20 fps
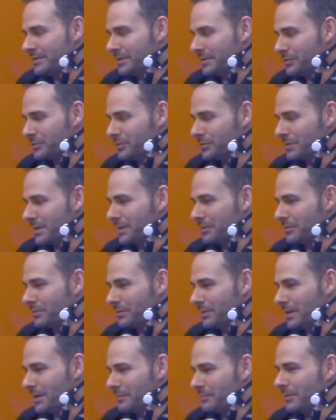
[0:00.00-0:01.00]
teacher is
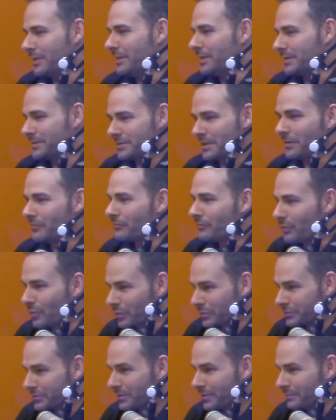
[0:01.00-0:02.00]
that's not
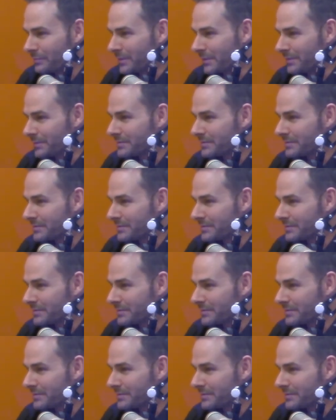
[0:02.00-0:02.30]
forced on me.